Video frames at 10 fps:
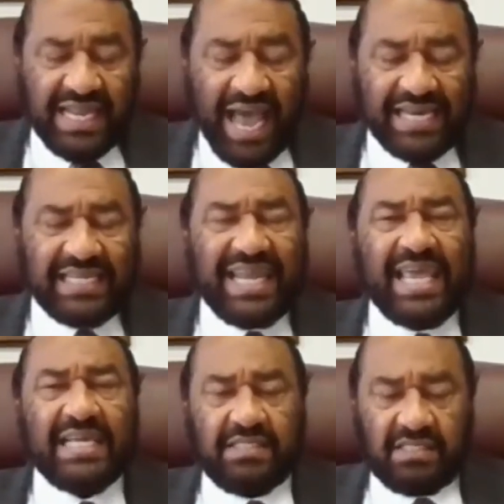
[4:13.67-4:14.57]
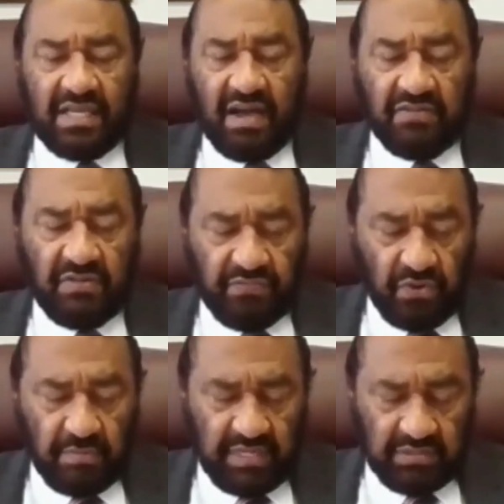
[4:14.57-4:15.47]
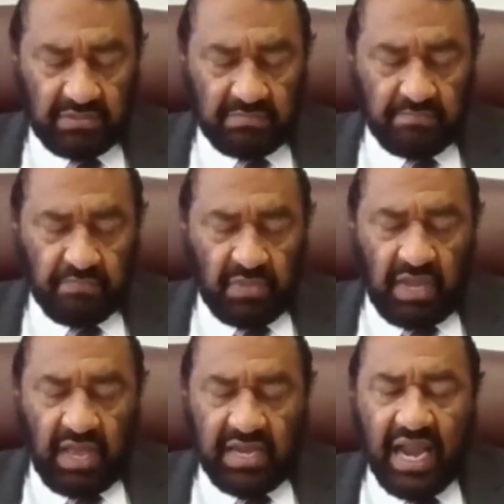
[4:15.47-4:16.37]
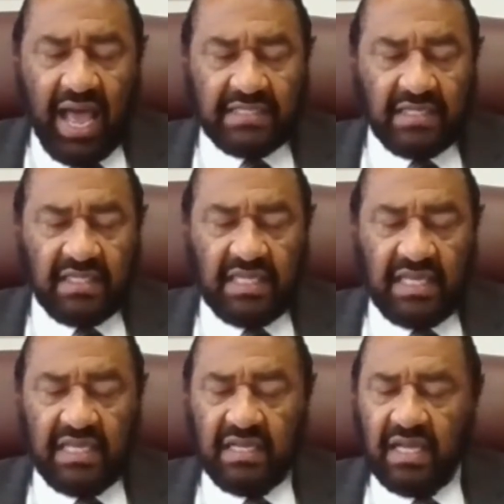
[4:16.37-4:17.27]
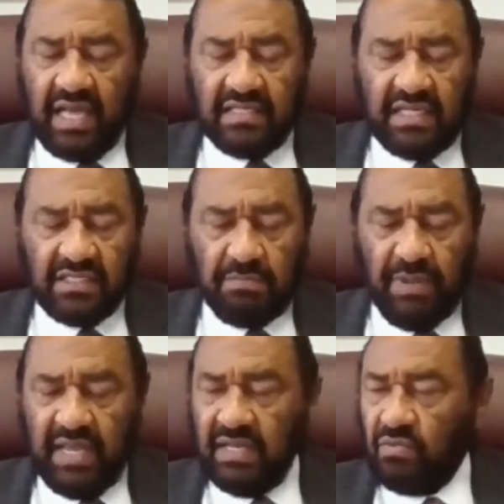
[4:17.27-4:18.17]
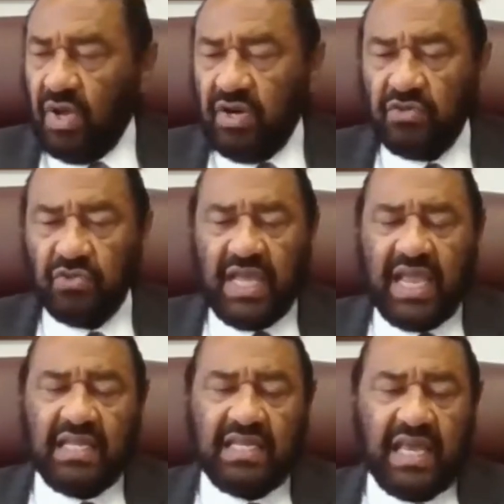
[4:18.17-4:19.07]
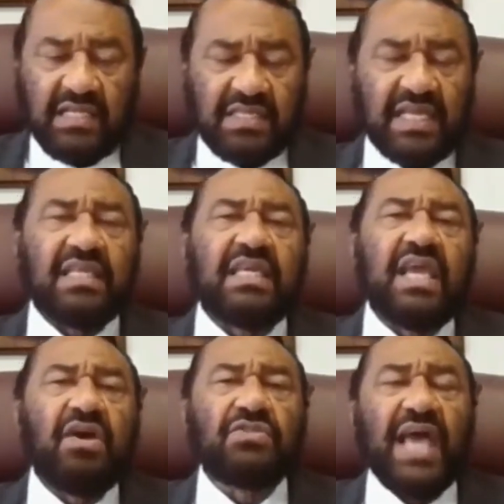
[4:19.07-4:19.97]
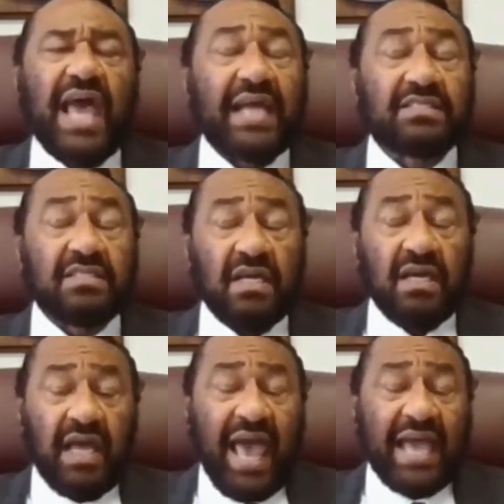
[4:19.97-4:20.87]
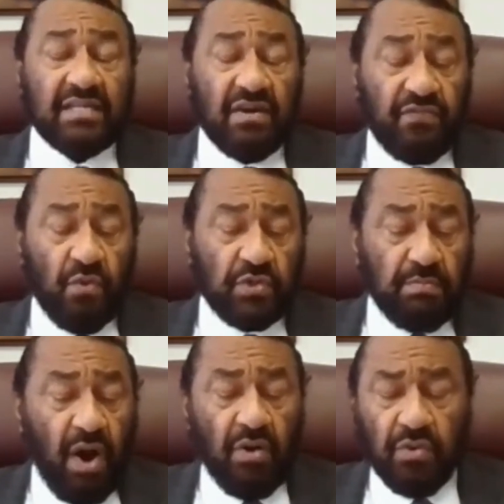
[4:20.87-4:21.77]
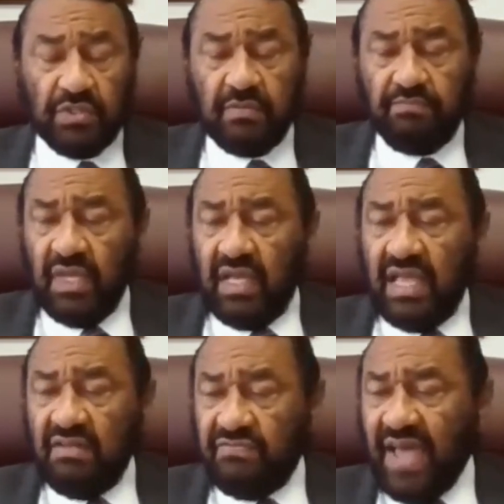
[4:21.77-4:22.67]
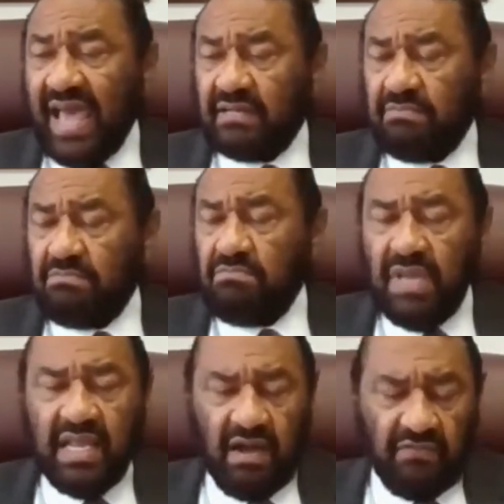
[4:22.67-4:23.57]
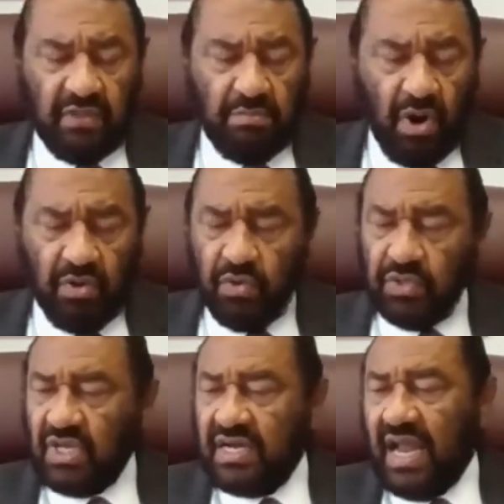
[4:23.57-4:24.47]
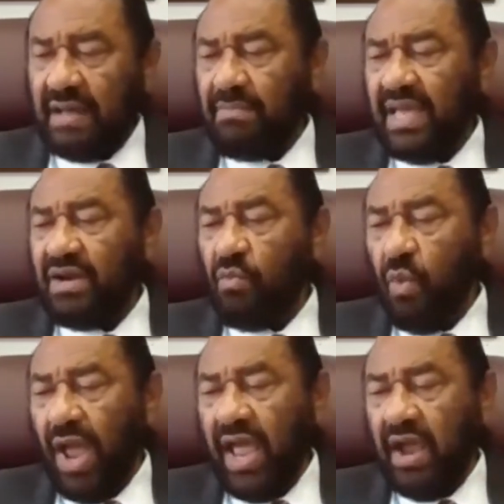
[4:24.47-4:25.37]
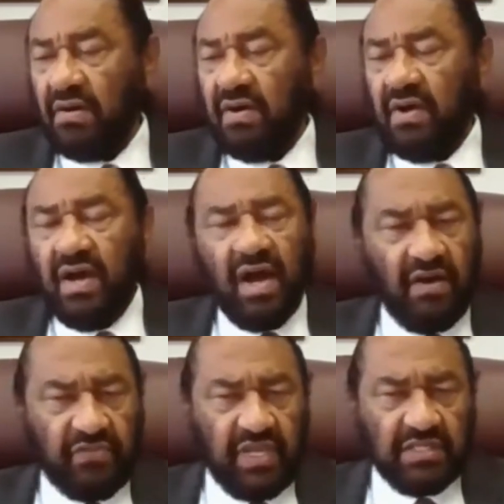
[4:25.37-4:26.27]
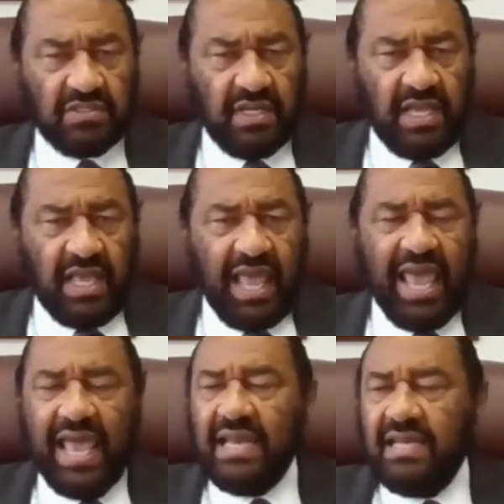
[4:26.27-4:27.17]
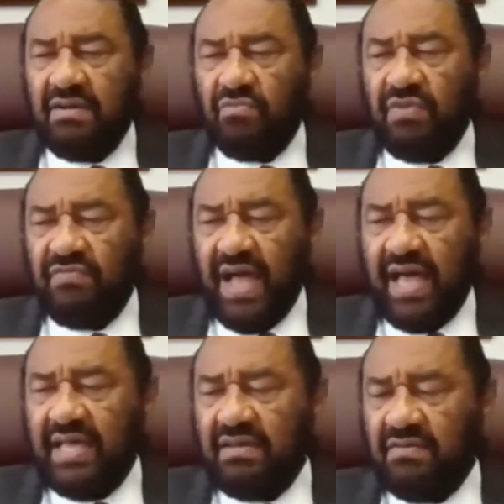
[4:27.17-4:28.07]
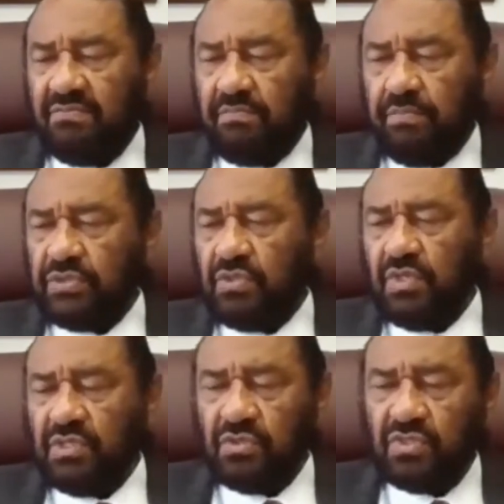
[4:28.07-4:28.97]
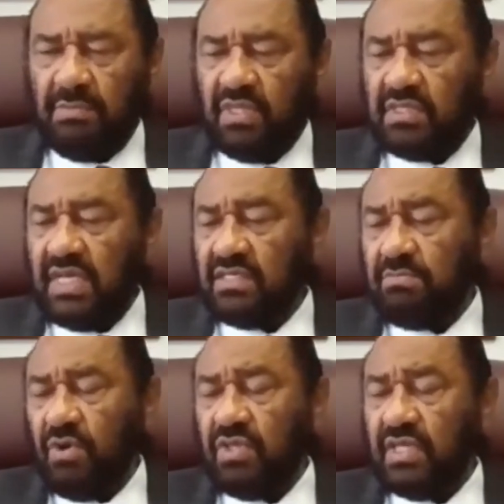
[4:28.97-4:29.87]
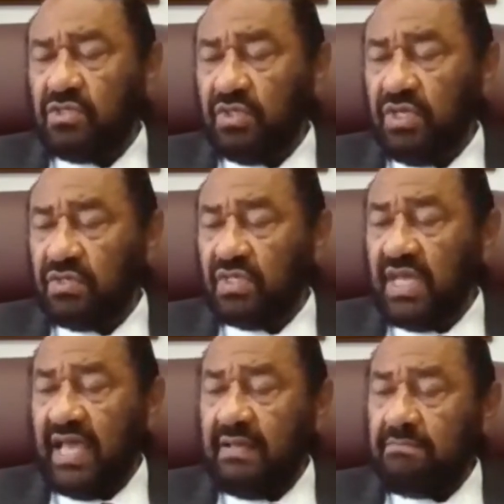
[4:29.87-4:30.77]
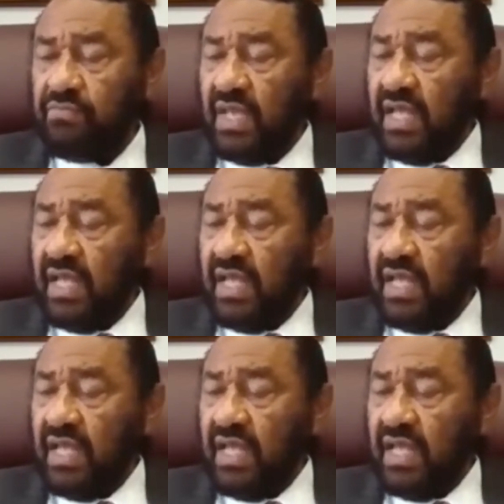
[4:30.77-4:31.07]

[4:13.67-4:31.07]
90 days of deferments, not the anticipated 180 days that the CARES Act affords borrowers. In fact, many of the borrowers are not made aware of this. And we find, pursuant to some of the testimony that you'll hear today,